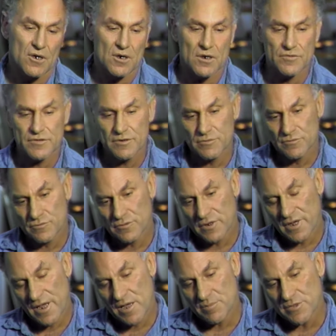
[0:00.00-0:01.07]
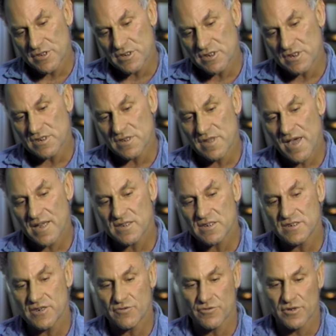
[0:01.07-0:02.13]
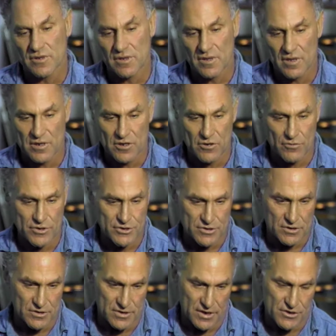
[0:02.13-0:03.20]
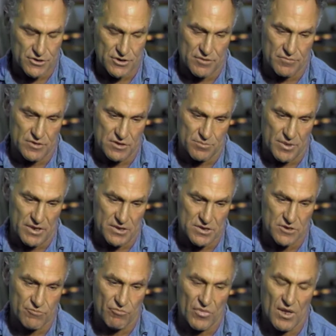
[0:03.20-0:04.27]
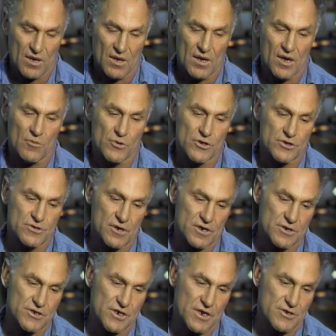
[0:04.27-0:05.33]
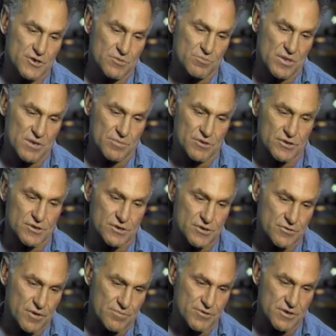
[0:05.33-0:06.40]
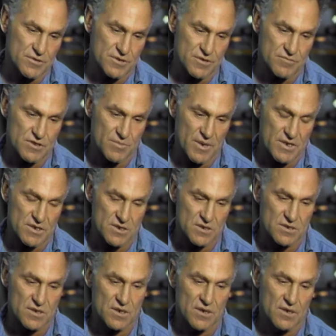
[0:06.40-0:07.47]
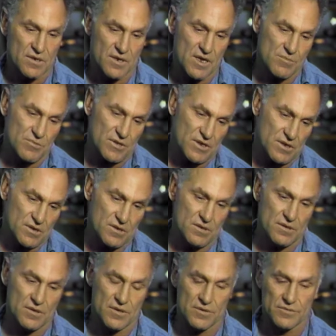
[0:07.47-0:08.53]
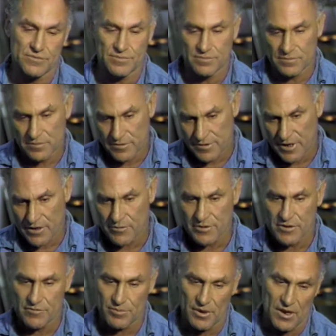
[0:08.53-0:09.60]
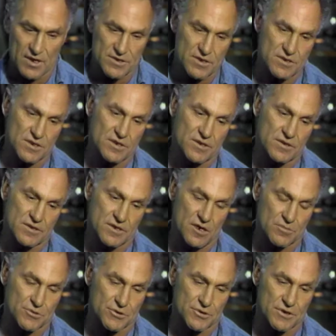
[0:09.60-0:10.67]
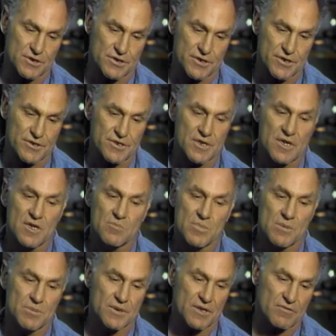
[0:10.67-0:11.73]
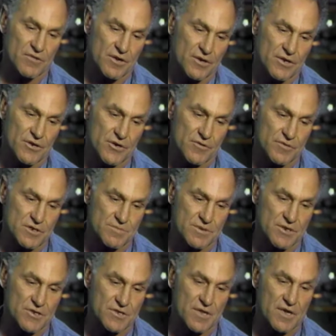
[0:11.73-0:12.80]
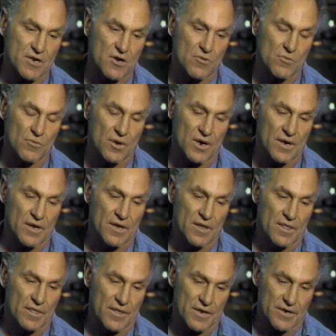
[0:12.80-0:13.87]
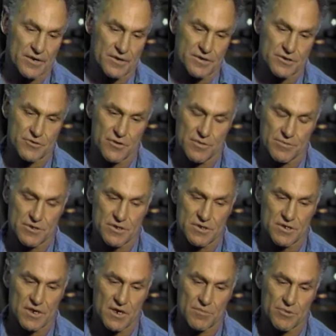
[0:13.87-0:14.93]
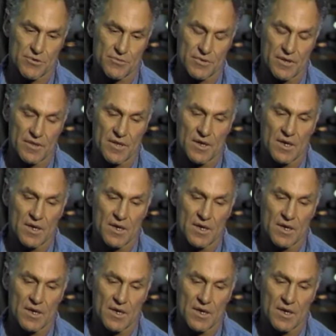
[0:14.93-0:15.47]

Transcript: Often what happens is that's different than the original intention of the space. And when you start changing people's descriptions of spaces, namely, you know, decorative plazas into sculptural concerns, people get very nervous because they don't want their descriptions tampered with.